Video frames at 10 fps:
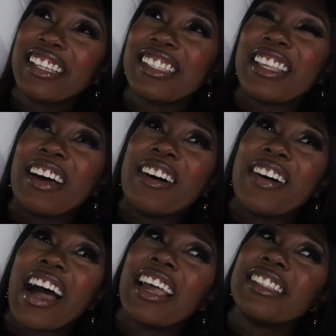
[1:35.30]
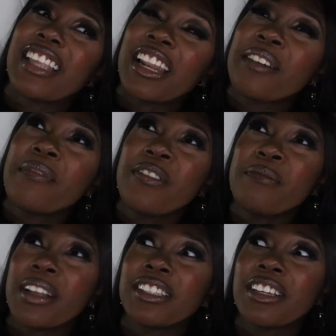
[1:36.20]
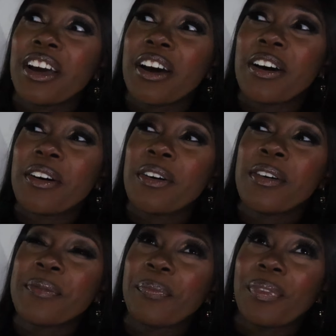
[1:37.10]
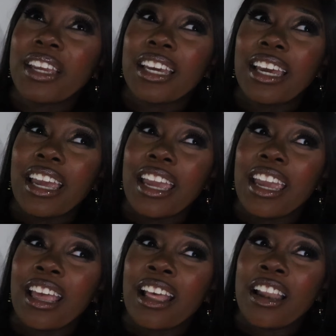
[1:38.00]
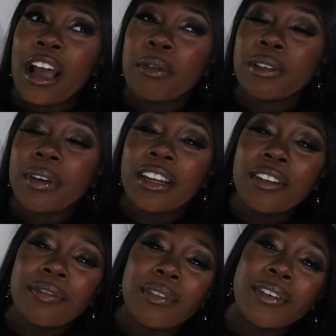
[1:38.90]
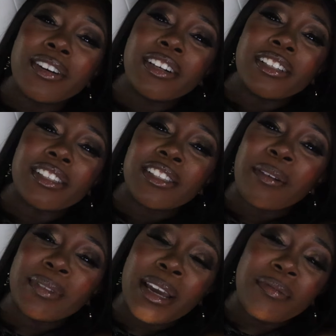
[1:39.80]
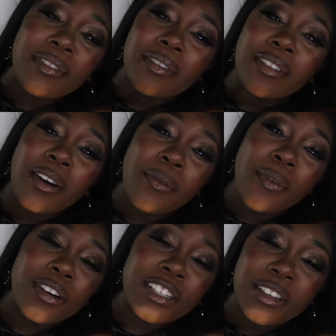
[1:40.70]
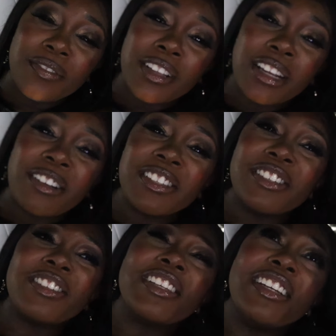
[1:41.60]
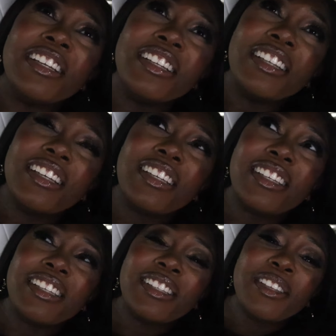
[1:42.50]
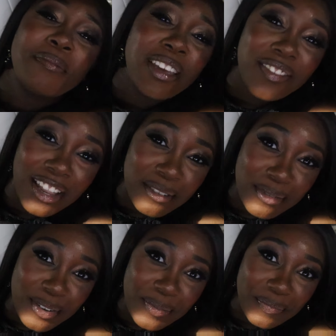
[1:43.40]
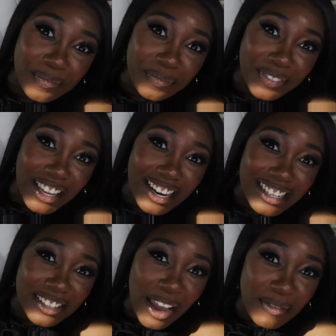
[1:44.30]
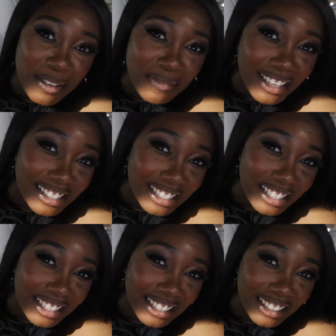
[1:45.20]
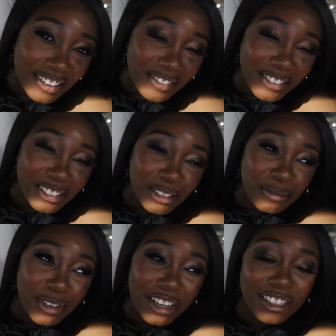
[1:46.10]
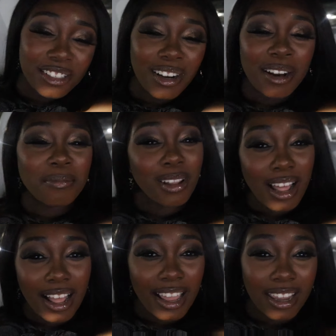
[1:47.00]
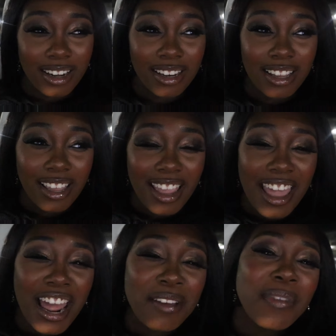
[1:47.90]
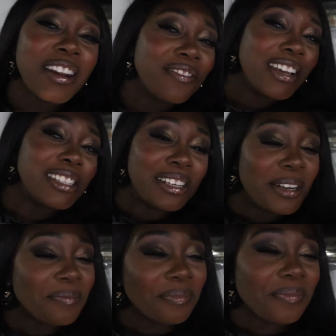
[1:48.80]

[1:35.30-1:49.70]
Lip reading: So I signed up a few months ago and I was waiting for some type of award show event that I was interested in to be available. And it just so happened the BET Awards was one. So I applied and I manifested it.